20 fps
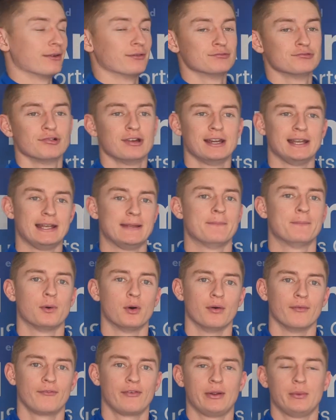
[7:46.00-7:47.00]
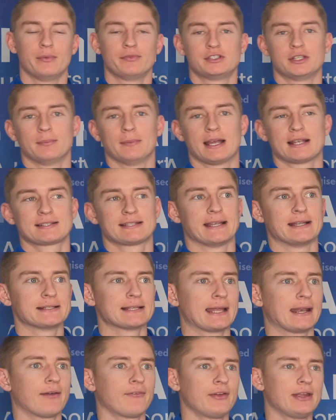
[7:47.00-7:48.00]
a really important thing with gymnastics,
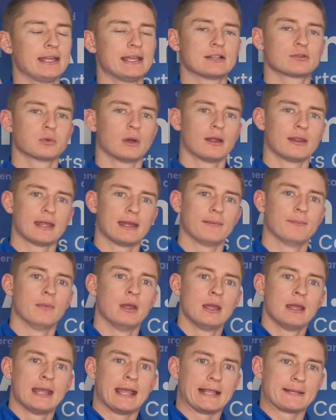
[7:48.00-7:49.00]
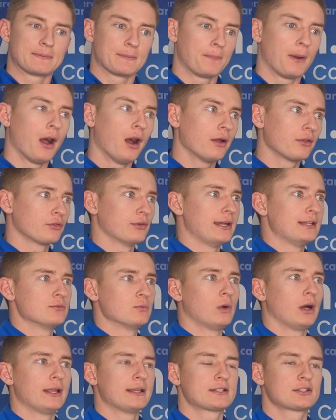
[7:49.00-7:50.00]
and I think it's one of them, it's part of the reason
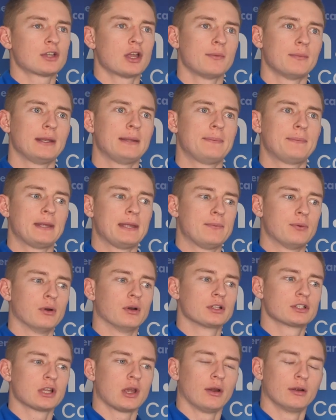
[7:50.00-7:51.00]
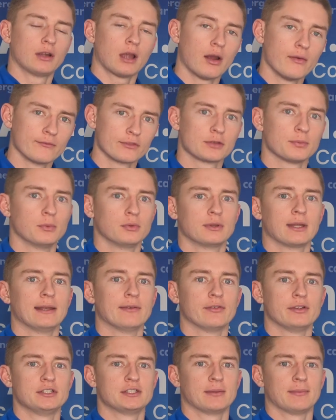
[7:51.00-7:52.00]
why so many people are so uncomfortable
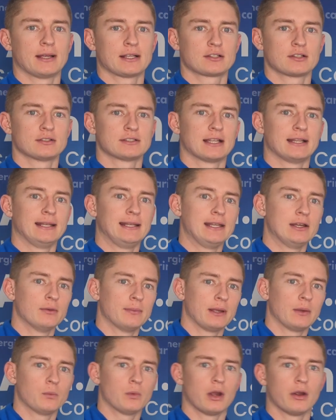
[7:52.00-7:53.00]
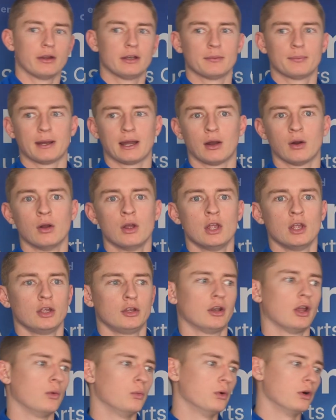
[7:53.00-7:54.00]
delivering gymnastics. They're a little bit worried about,
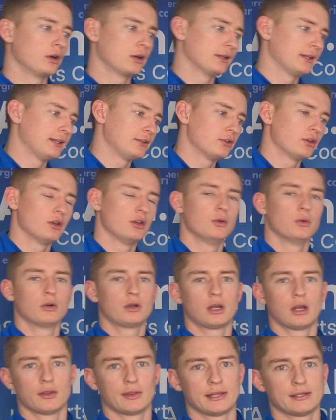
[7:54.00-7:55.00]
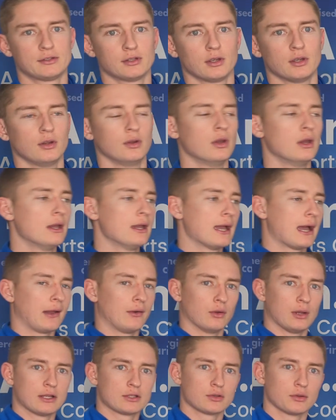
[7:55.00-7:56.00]
what can they do, what can't they do, and
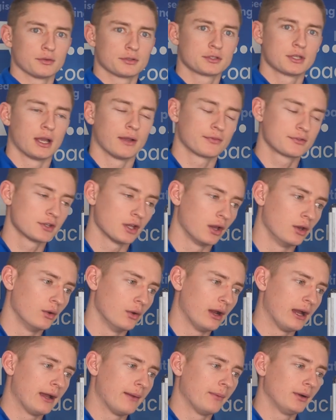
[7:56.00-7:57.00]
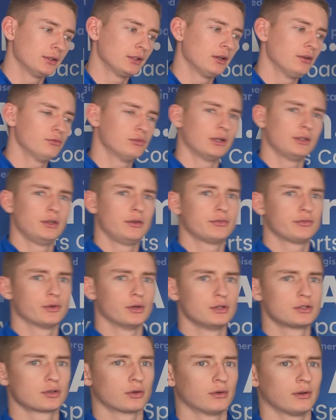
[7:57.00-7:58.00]
all that sort of stuff. So I'm going to run you
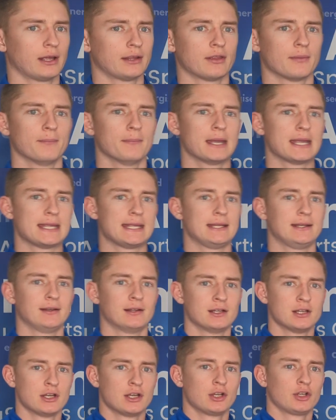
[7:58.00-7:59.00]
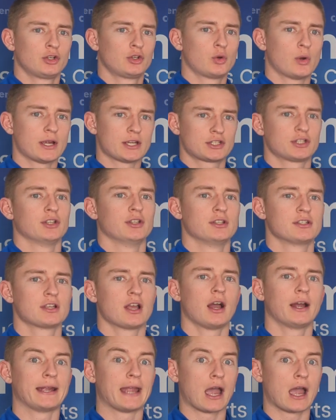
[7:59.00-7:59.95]
through sort of like the main questions that I